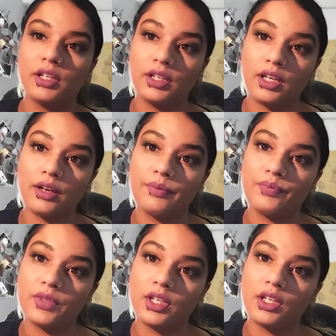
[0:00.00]
soon.
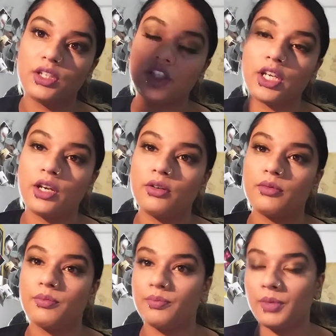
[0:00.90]
But yeah.
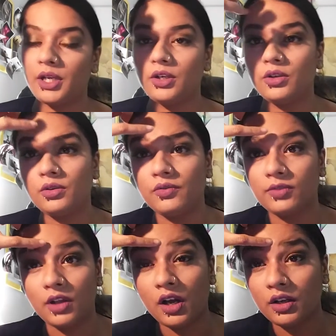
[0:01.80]
Check out
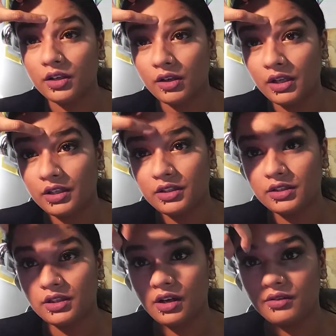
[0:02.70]
my new
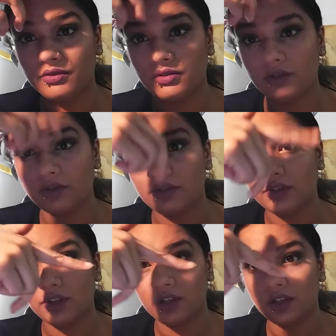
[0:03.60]
vlog and
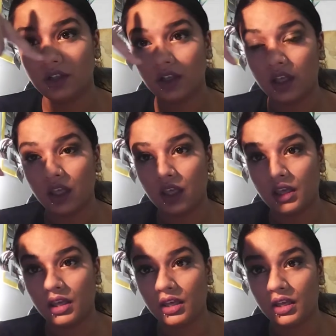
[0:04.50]
stuff.
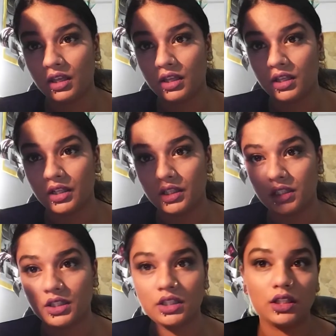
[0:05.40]

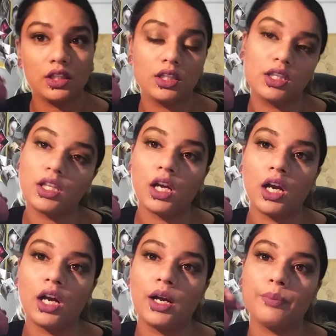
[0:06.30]
And
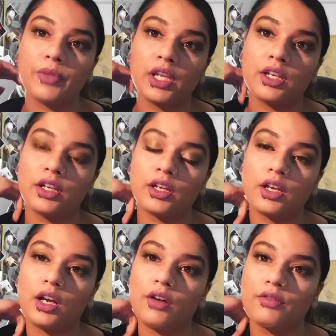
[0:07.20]

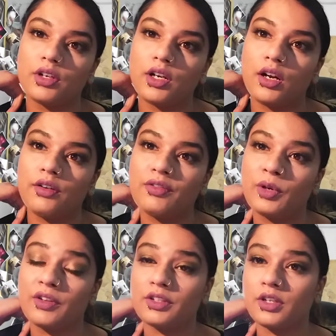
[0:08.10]
I did a
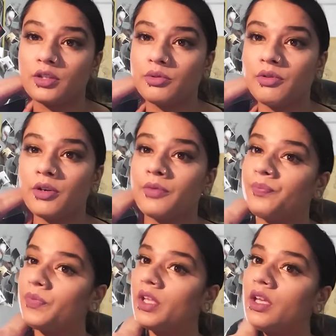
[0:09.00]
cover of one of the
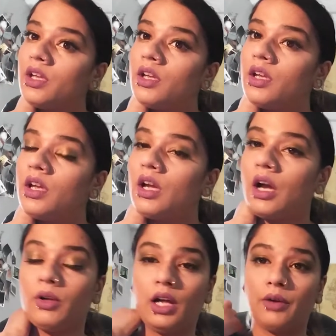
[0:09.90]
songs we wrote.
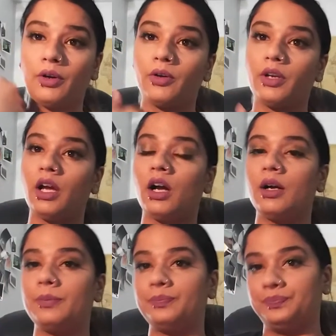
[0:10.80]
Well,
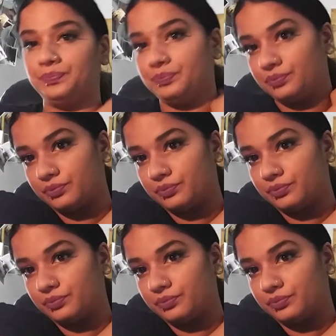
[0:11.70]
I wrote